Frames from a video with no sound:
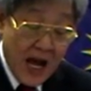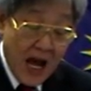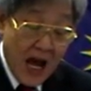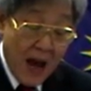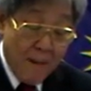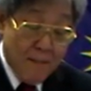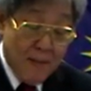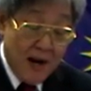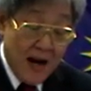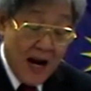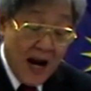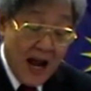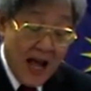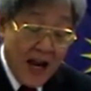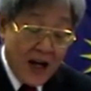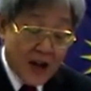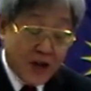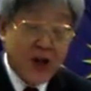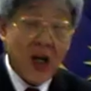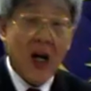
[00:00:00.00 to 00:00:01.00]
and
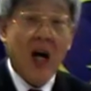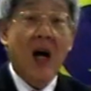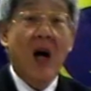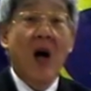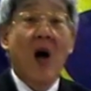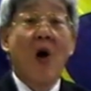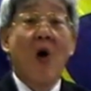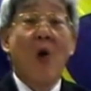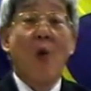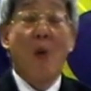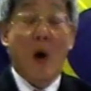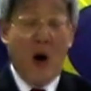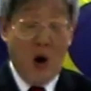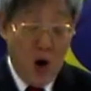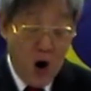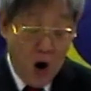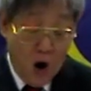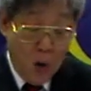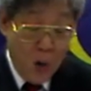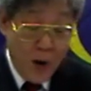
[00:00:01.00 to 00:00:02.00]
Malaysia will
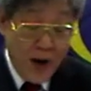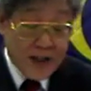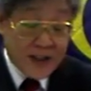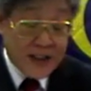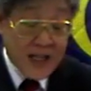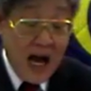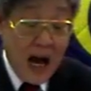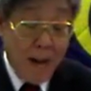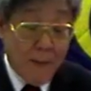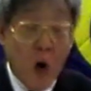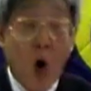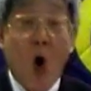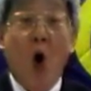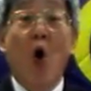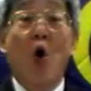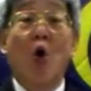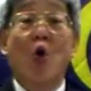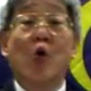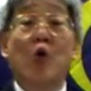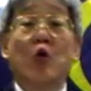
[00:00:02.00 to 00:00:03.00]
always
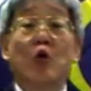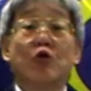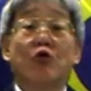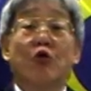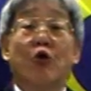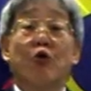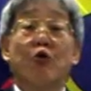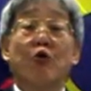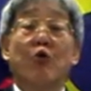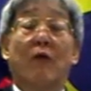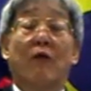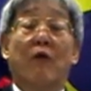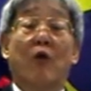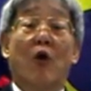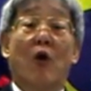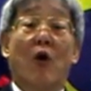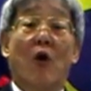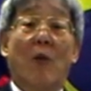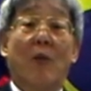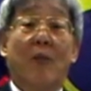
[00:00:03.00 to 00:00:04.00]
uphold the rule of
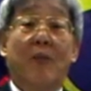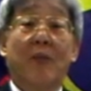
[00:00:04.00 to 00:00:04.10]
law.